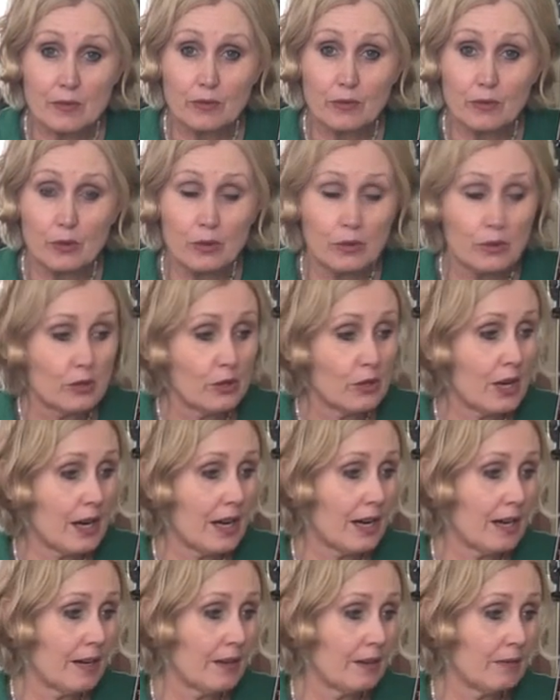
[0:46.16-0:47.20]
for
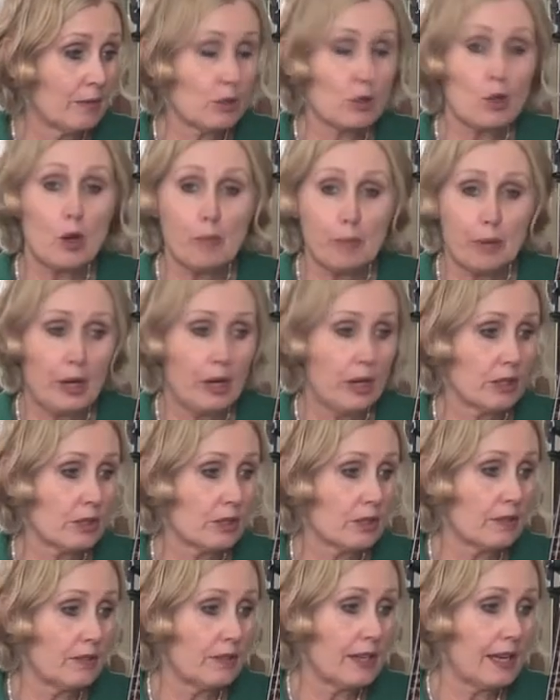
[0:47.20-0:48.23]
the top
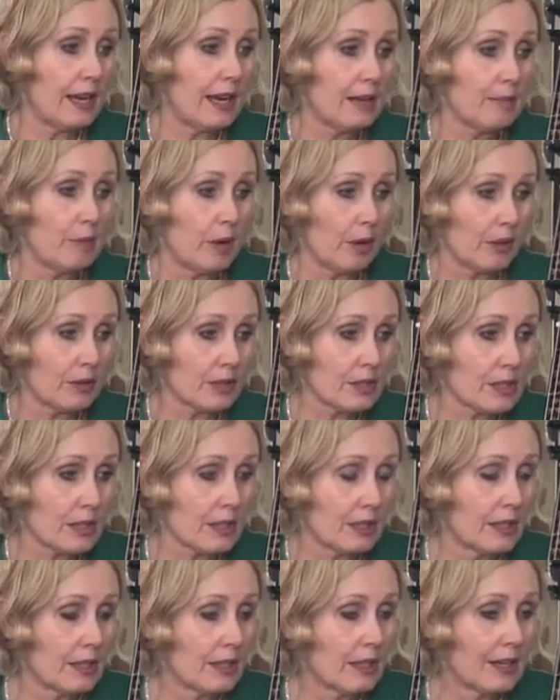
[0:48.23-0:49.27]
part of the Allemande,
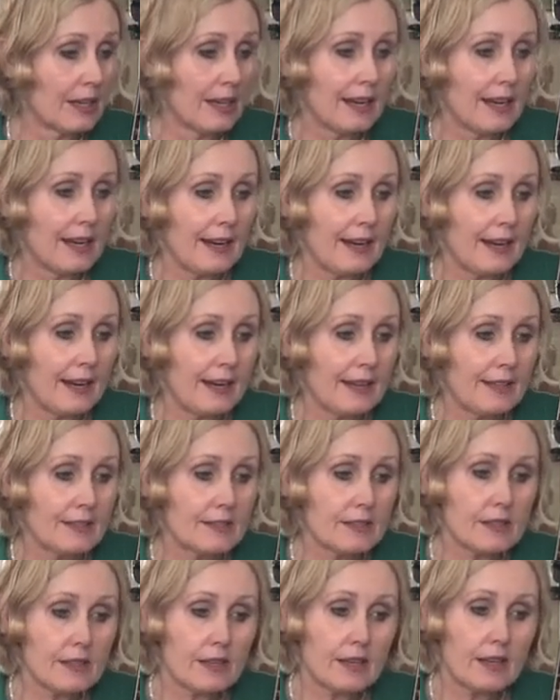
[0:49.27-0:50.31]

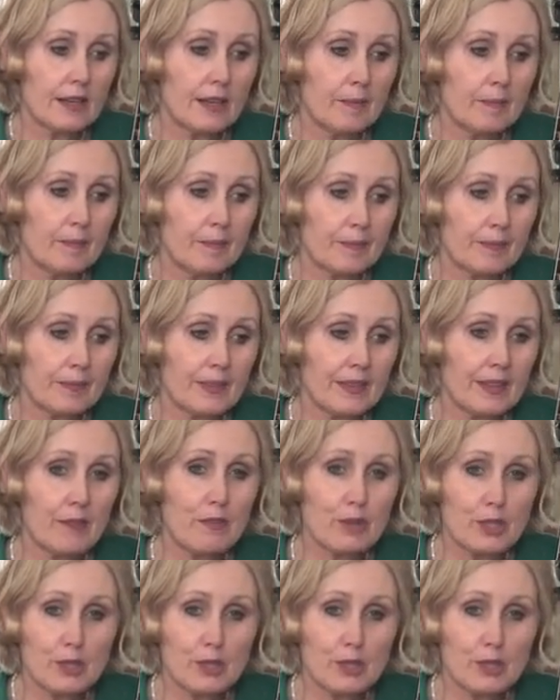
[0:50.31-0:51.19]
and there